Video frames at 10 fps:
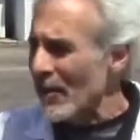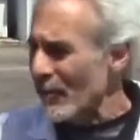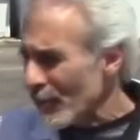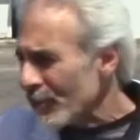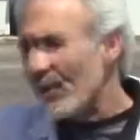The
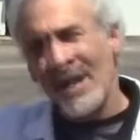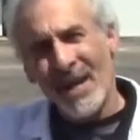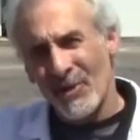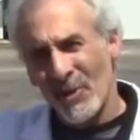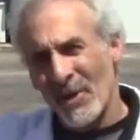first thing
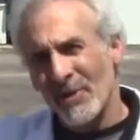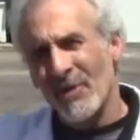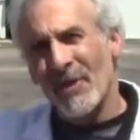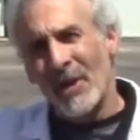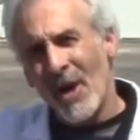I do is,
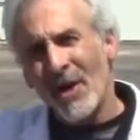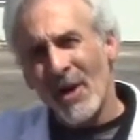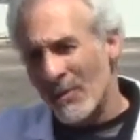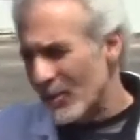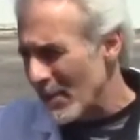if a car
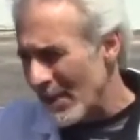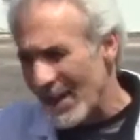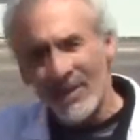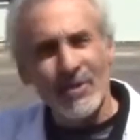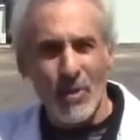comes to me
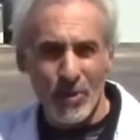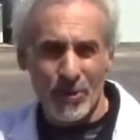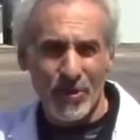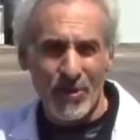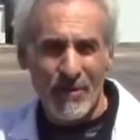like this old
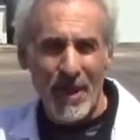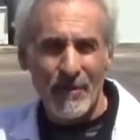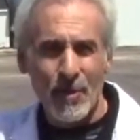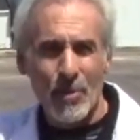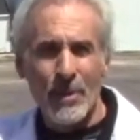
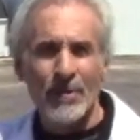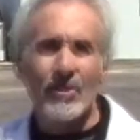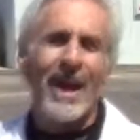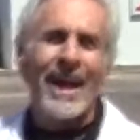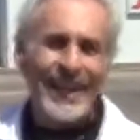65 coupe
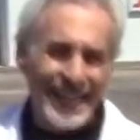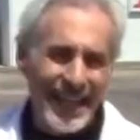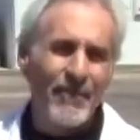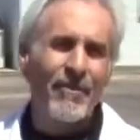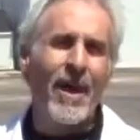is, I
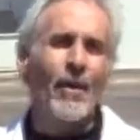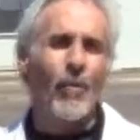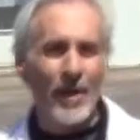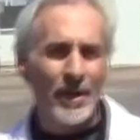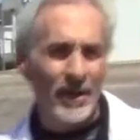identify
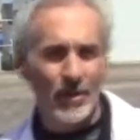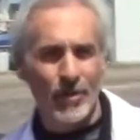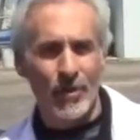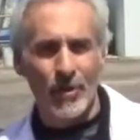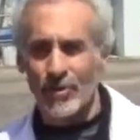what it
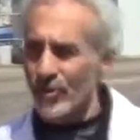is first.